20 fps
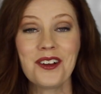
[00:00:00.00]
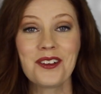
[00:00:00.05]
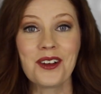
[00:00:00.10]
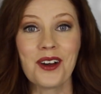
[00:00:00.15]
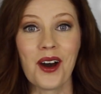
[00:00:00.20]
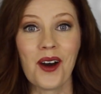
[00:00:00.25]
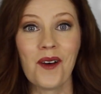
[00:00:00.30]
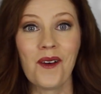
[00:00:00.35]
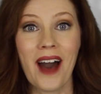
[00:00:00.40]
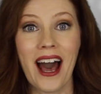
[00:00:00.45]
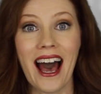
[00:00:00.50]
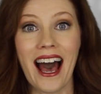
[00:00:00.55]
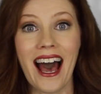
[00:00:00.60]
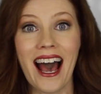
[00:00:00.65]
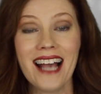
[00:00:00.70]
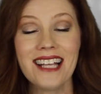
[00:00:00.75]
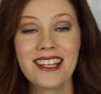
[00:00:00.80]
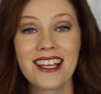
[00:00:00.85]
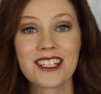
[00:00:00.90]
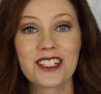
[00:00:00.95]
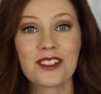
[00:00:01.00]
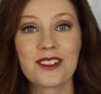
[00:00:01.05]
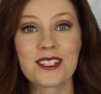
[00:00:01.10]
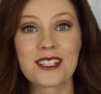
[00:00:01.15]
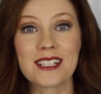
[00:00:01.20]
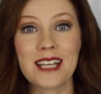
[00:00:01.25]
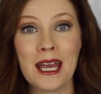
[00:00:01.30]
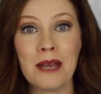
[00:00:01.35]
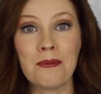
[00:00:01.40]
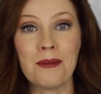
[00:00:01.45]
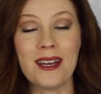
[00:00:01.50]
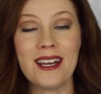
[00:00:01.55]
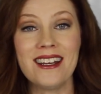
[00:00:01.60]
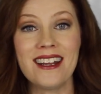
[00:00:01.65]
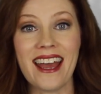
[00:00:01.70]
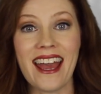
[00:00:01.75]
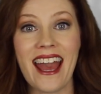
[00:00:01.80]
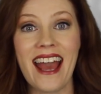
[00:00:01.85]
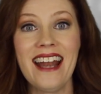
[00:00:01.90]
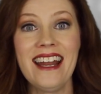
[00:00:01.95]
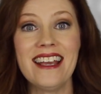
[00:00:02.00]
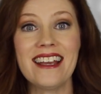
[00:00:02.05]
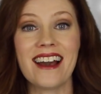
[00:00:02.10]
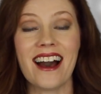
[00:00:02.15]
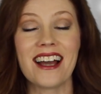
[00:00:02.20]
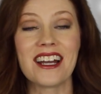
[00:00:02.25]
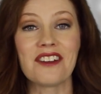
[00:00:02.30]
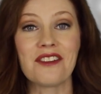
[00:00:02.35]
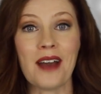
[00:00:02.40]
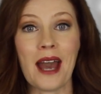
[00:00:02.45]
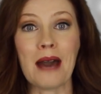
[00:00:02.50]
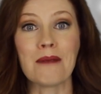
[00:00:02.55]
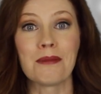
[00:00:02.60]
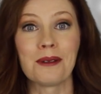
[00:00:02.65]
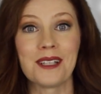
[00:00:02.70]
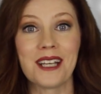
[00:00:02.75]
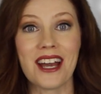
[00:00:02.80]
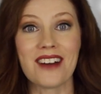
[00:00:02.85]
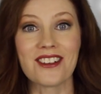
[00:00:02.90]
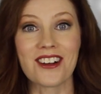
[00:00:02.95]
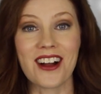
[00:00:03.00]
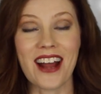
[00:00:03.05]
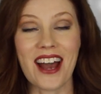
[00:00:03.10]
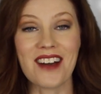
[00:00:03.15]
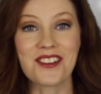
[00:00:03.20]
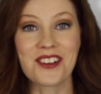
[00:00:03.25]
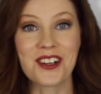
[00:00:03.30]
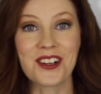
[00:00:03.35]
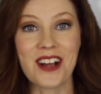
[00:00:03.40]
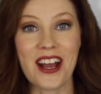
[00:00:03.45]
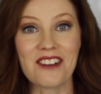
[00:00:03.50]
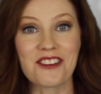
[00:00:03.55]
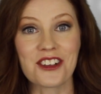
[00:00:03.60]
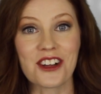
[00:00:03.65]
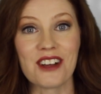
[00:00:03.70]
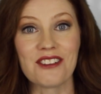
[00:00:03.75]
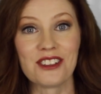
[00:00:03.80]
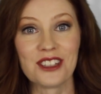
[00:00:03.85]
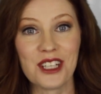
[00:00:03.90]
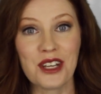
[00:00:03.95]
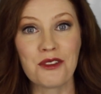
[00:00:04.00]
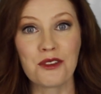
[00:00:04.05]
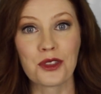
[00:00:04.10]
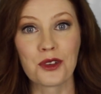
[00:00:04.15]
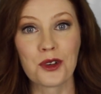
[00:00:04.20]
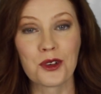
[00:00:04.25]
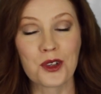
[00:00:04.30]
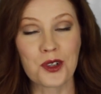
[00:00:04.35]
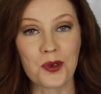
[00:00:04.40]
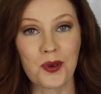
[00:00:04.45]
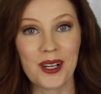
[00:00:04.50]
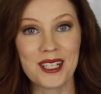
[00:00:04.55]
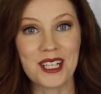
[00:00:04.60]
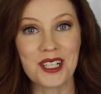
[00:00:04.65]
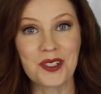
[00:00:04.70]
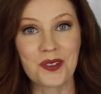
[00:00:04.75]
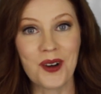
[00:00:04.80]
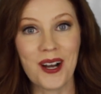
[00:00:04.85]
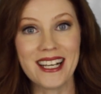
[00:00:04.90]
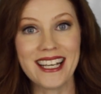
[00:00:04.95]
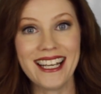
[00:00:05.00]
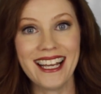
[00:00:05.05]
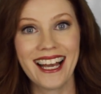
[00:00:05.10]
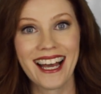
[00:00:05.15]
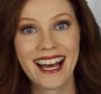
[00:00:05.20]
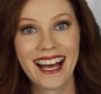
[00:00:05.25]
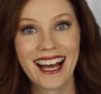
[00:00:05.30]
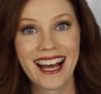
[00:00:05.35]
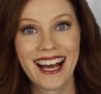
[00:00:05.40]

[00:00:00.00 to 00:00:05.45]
don't know. I'd like to escape into any kind of happily ever after I've lived through 2020.